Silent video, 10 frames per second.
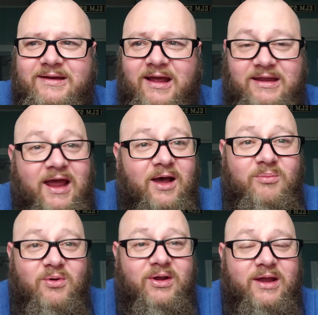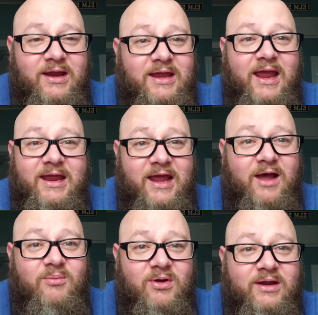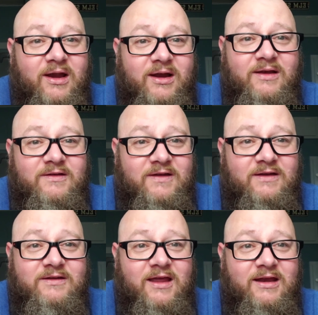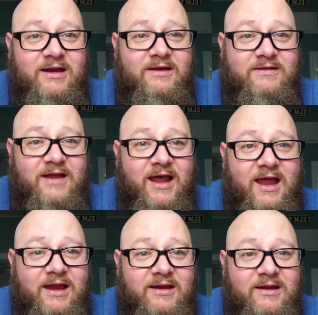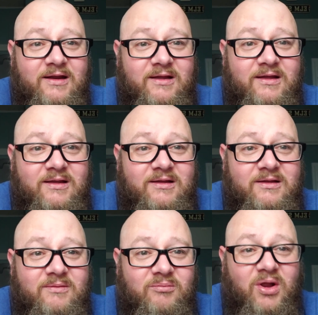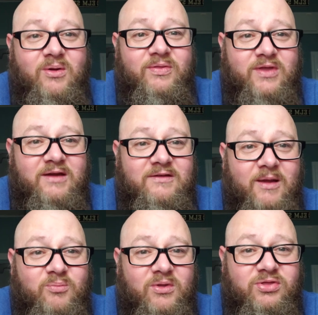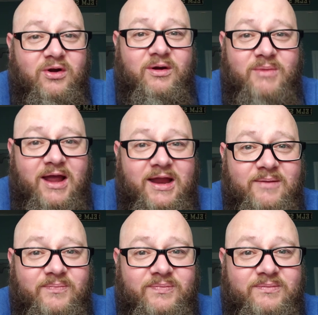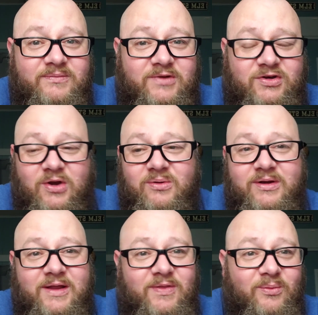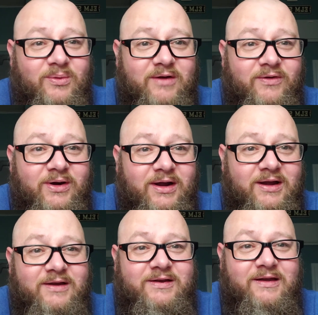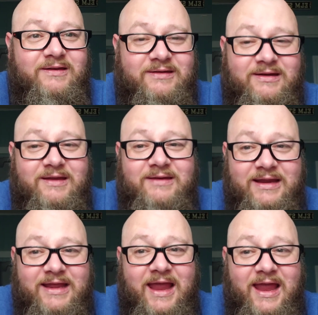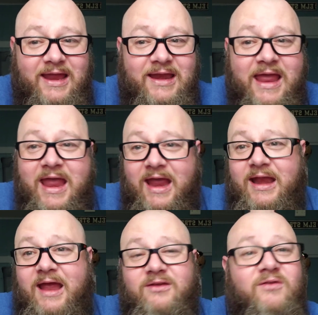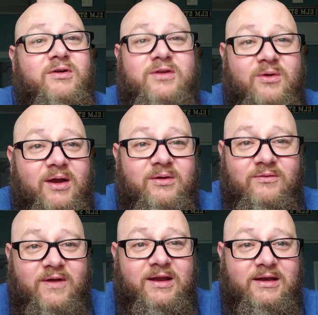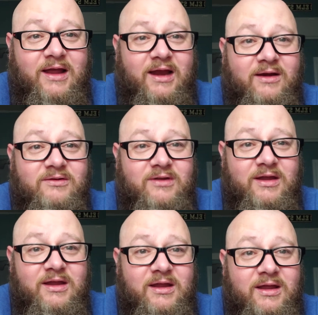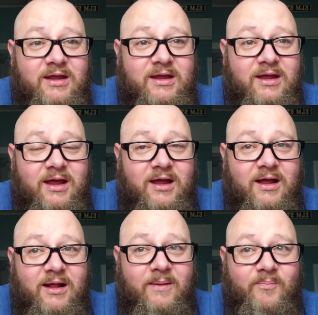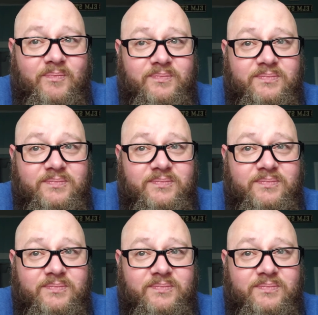a gay cowboy carrying a 6 gun at his side, blowing things up with thermite, shooting in the river just because he can, and has over 200 fucking tigers. Um,